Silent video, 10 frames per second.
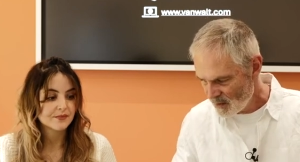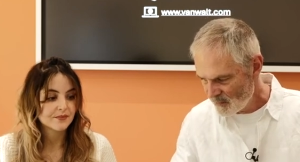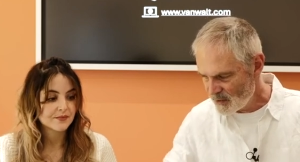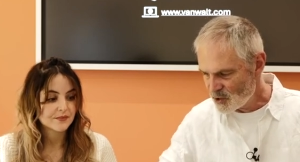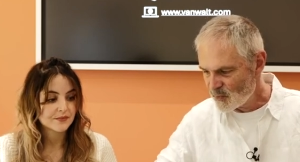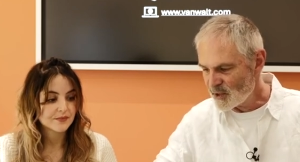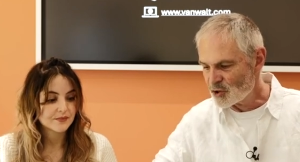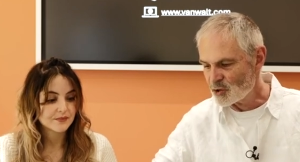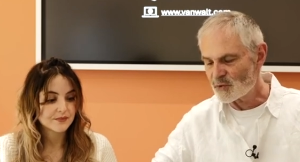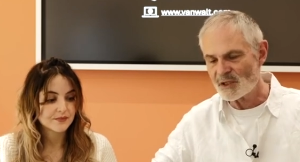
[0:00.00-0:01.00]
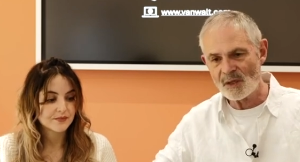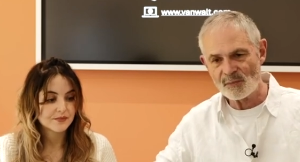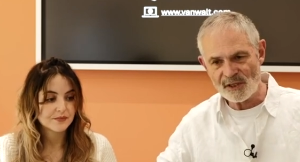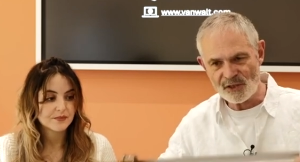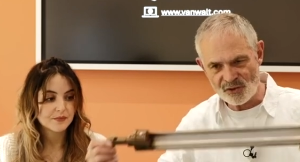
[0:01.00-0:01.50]
Speaker 1: the split tube
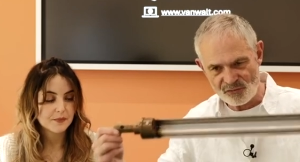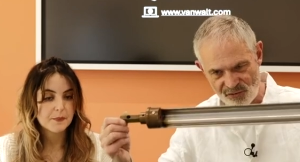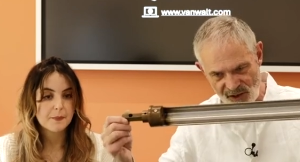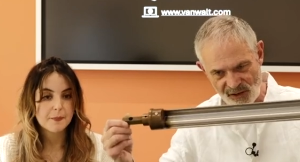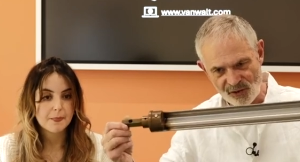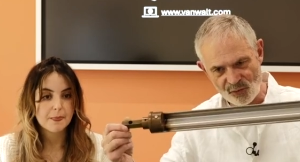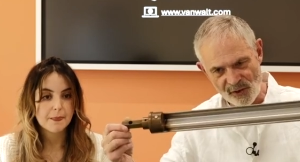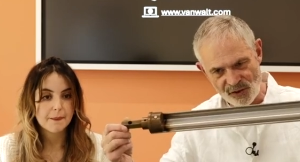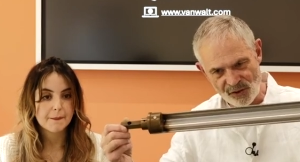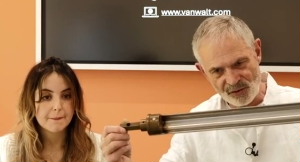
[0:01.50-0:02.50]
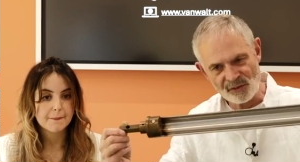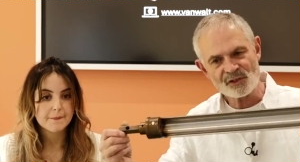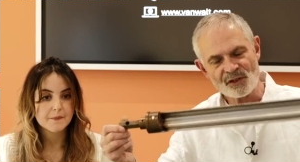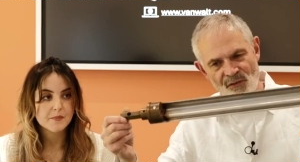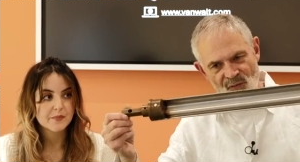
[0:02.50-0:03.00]
sampler is a really good way to do
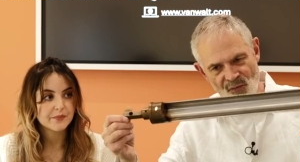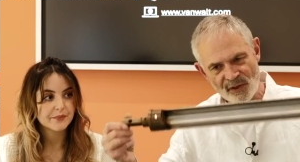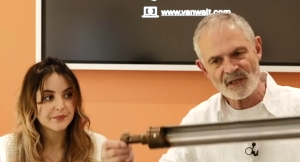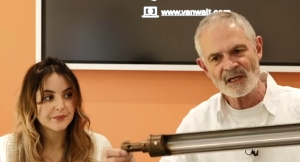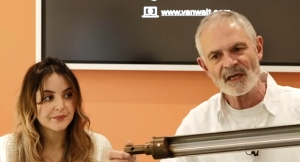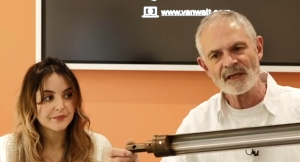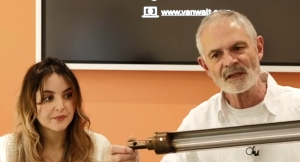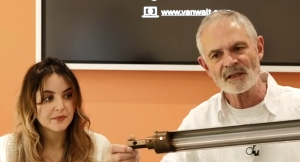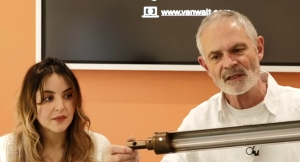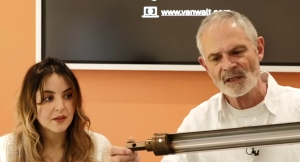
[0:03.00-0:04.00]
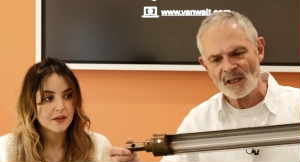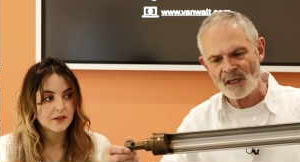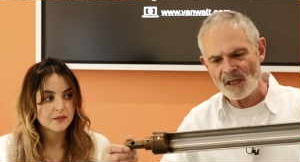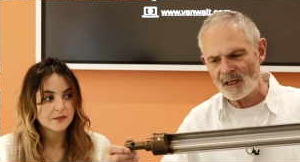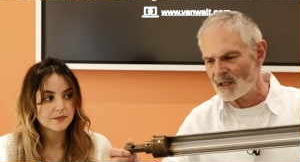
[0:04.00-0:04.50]
it. So with a liner,
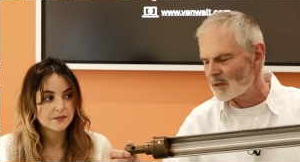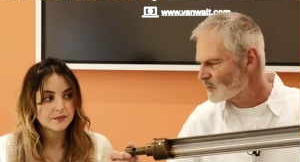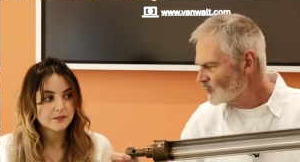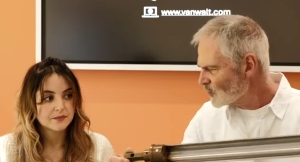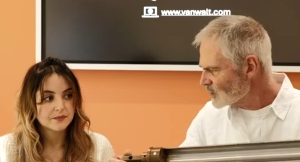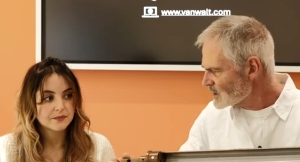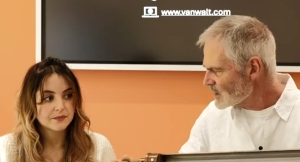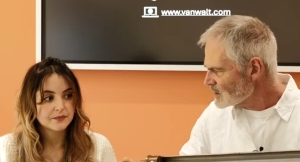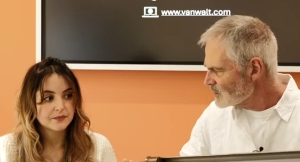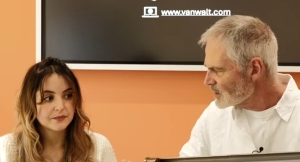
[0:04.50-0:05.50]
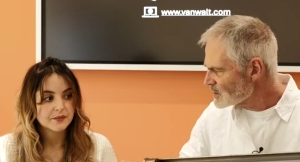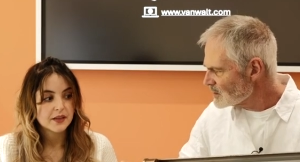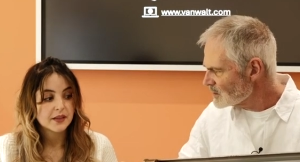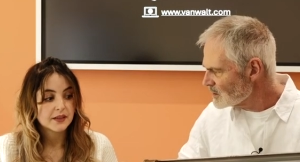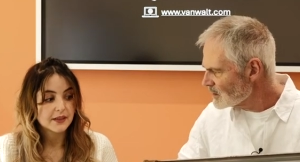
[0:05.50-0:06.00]
uh, 40 centimeters
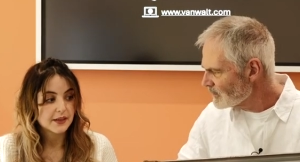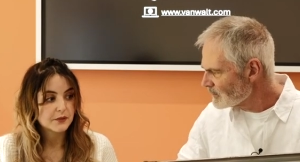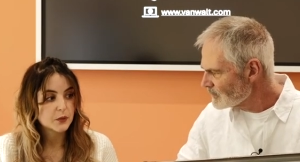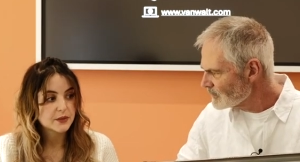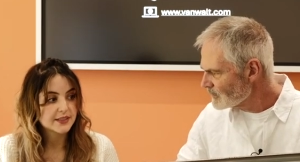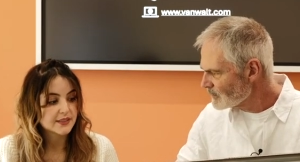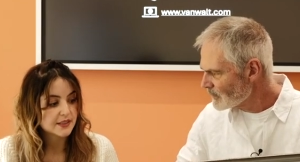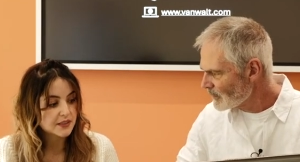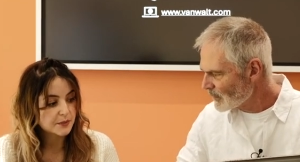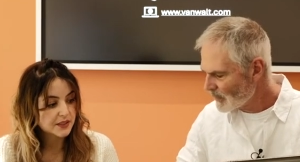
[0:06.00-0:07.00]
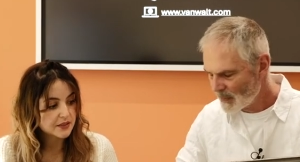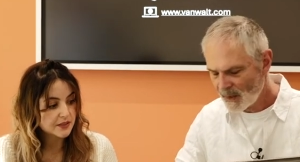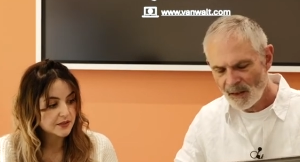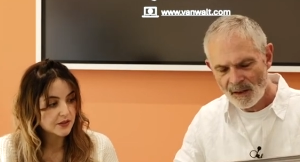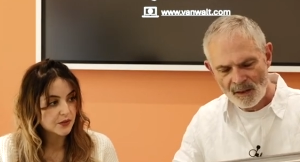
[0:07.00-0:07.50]
Speaker 2: long? Yeah, 40
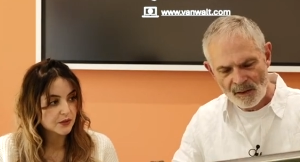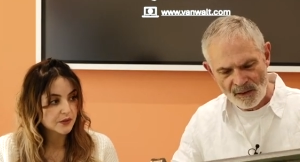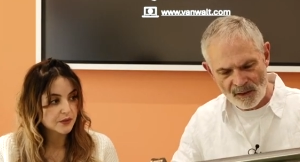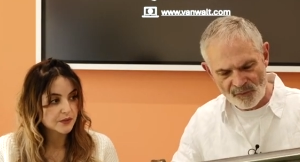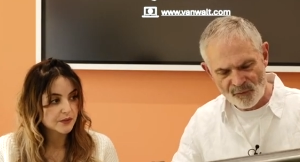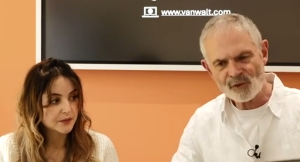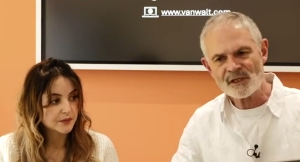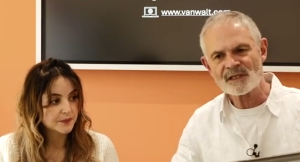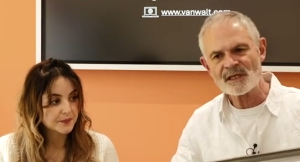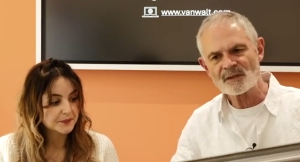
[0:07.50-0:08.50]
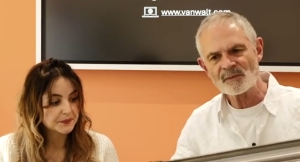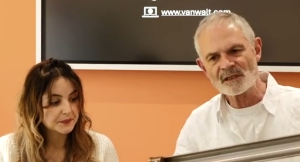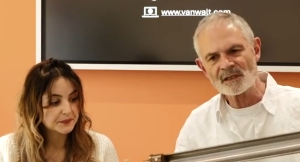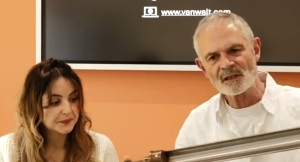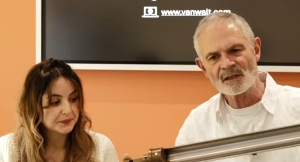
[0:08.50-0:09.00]
centimeters long.
Speaker 1: Uh, 40
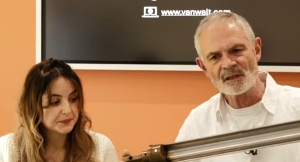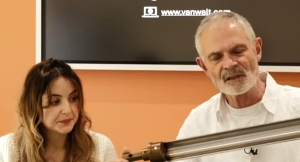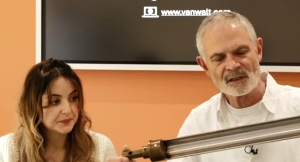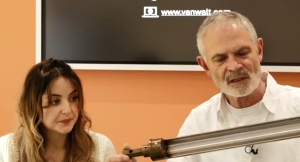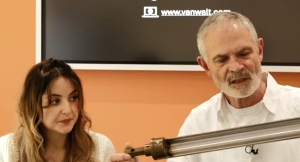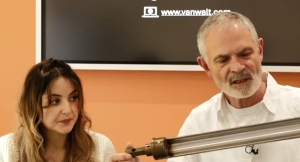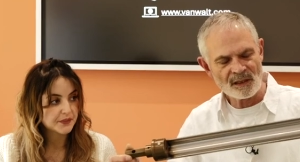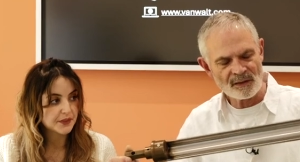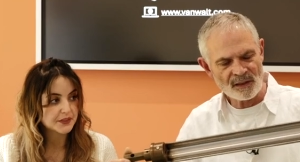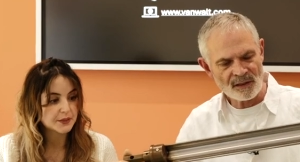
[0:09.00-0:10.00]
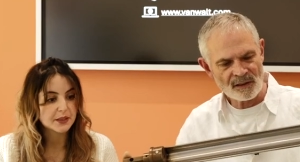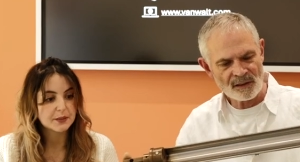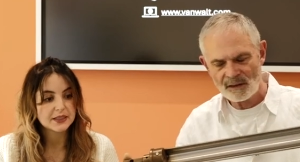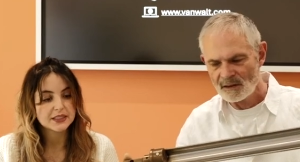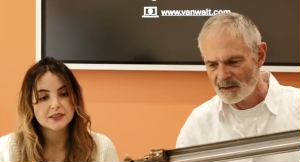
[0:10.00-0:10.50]
centimeter long. Uh, 50 uh,
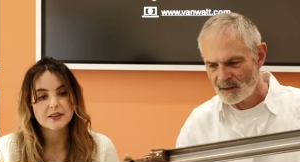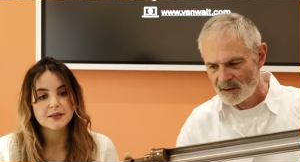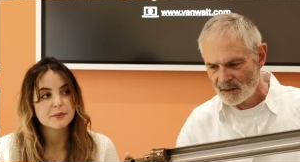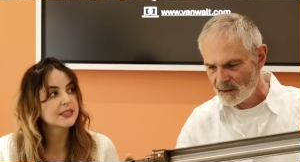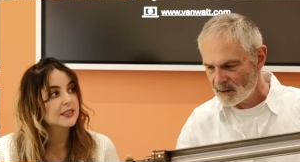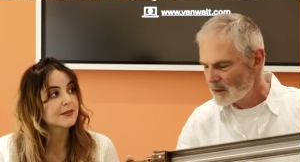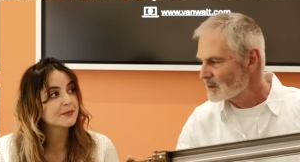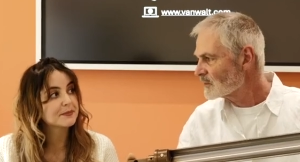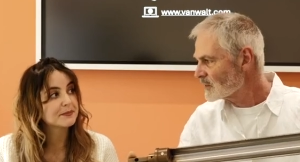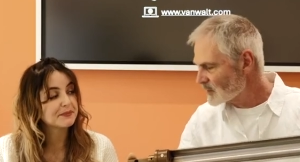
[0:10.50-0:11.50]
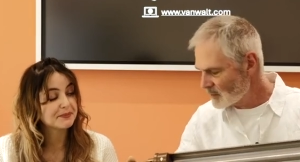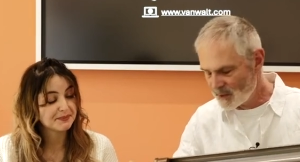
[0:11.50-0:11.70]
millimeter
Speaker 2: diameter. In
Speaker 1: 50